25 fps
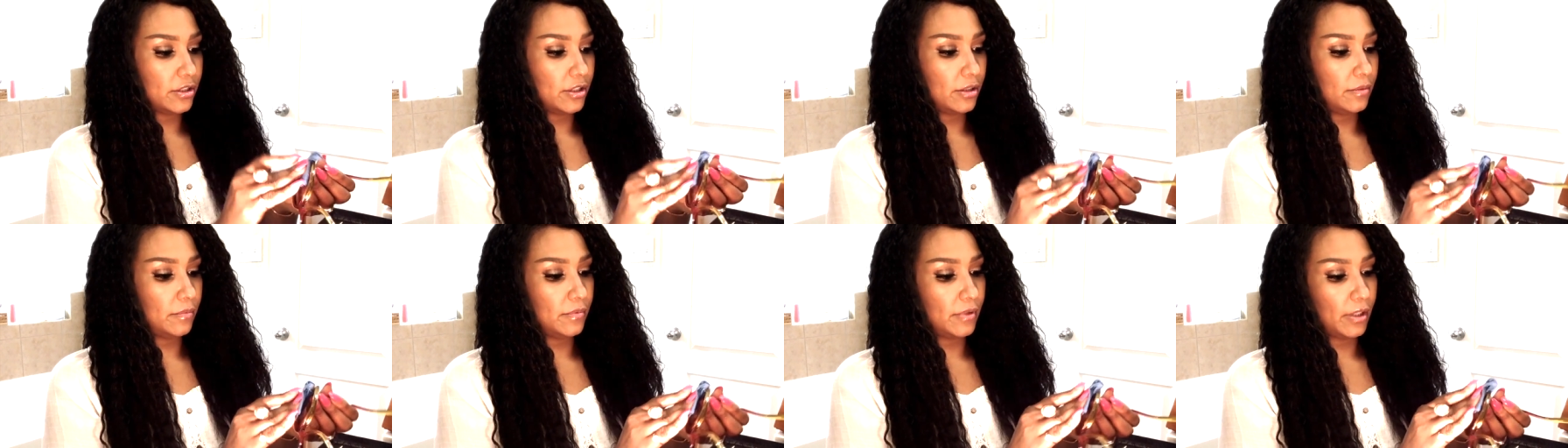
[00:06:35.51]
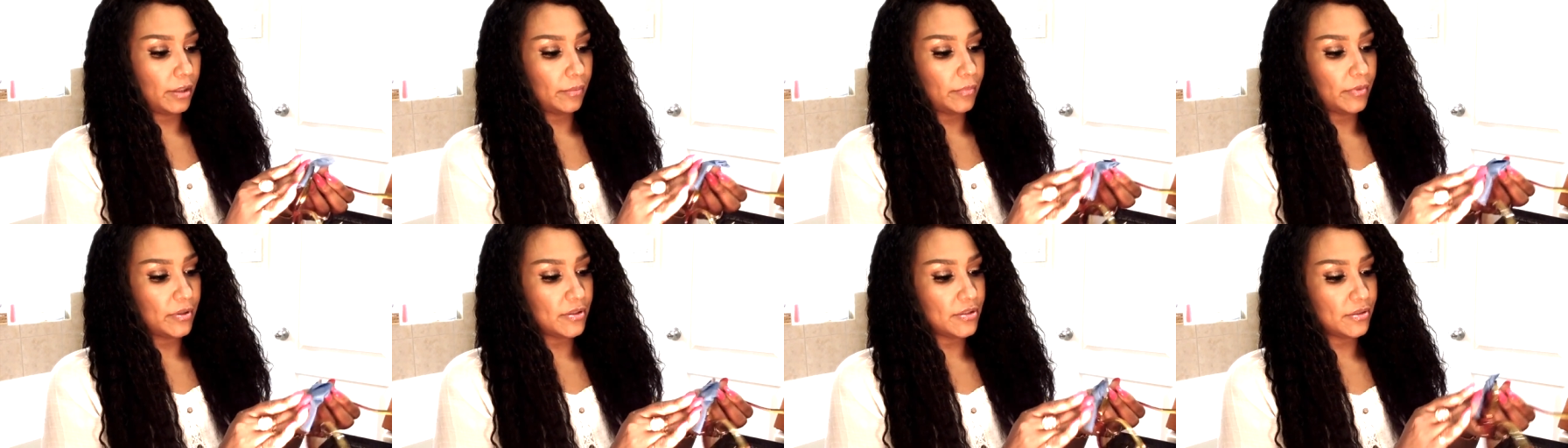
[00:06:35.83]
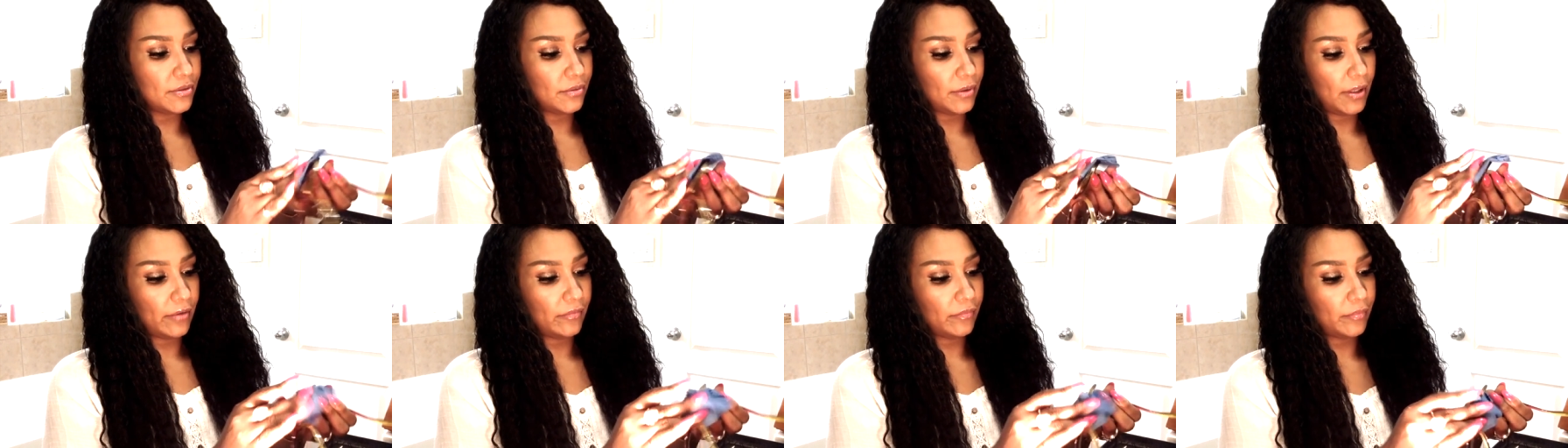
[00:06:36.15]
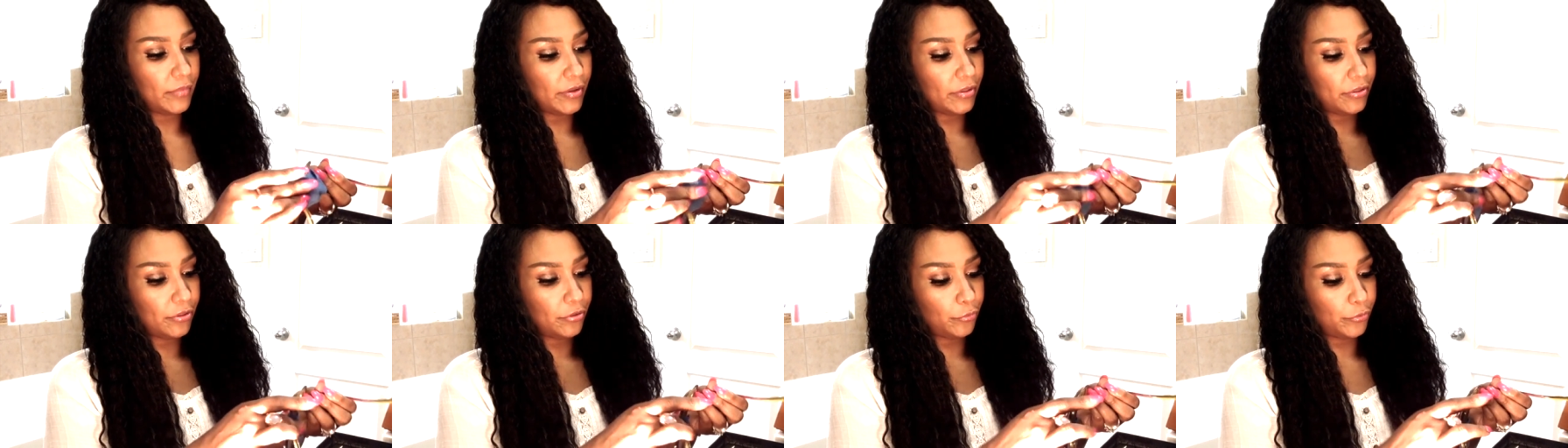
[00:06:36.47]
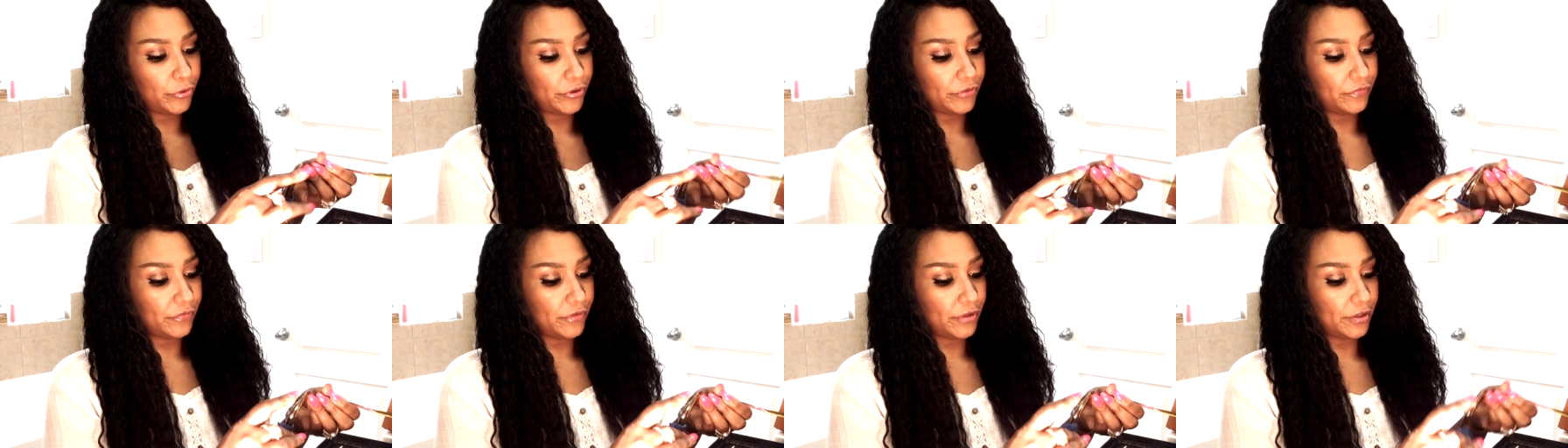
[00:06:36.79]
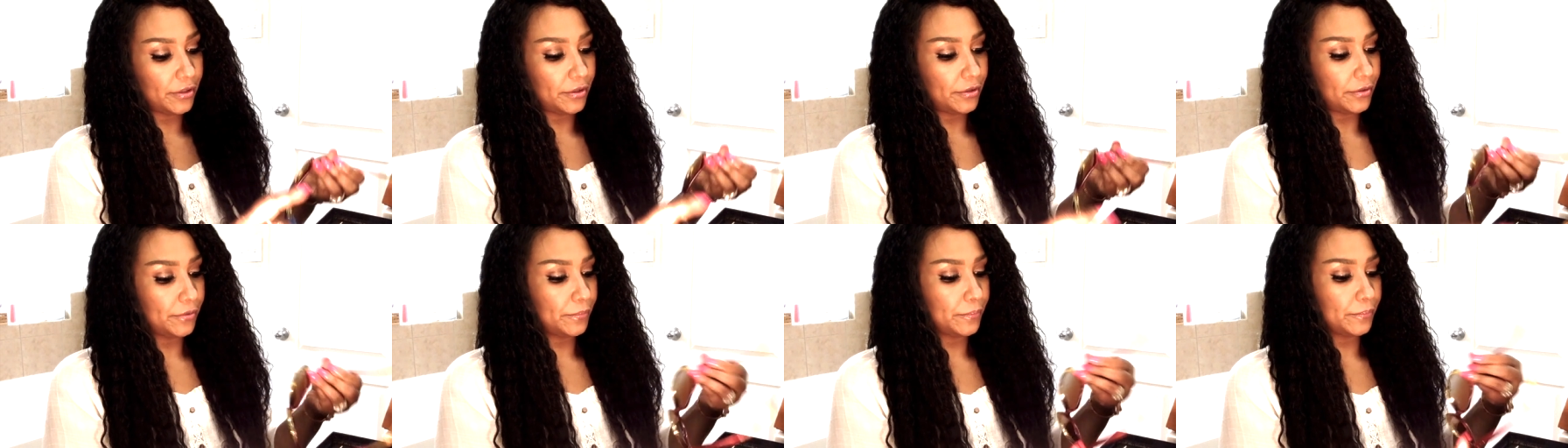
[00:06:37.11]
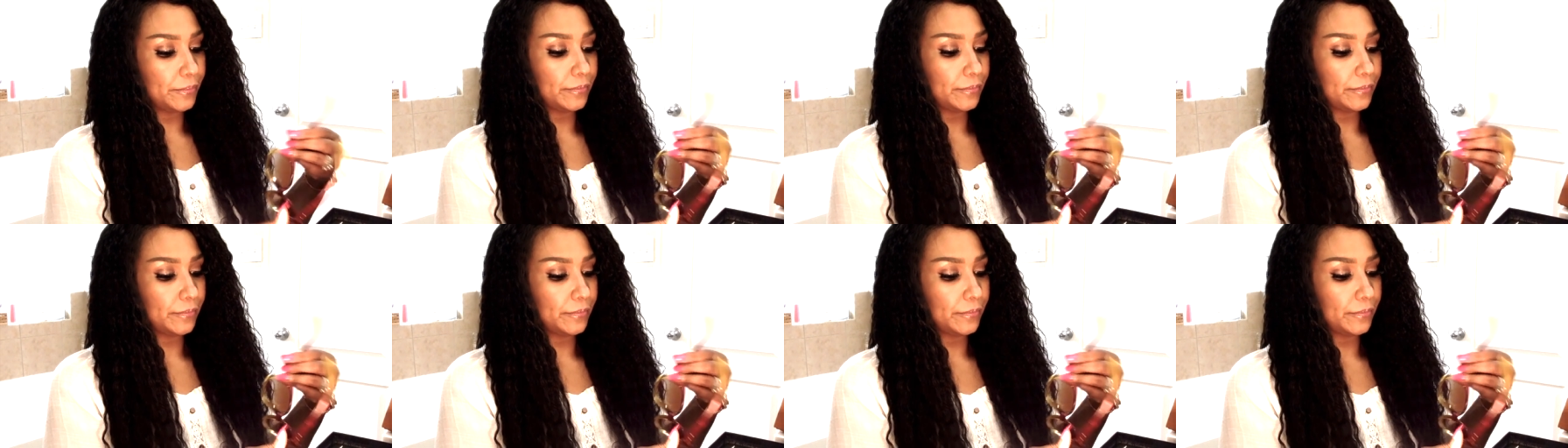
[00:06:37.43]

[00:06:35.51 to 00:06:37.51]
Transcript: They're, they must have been thrifted.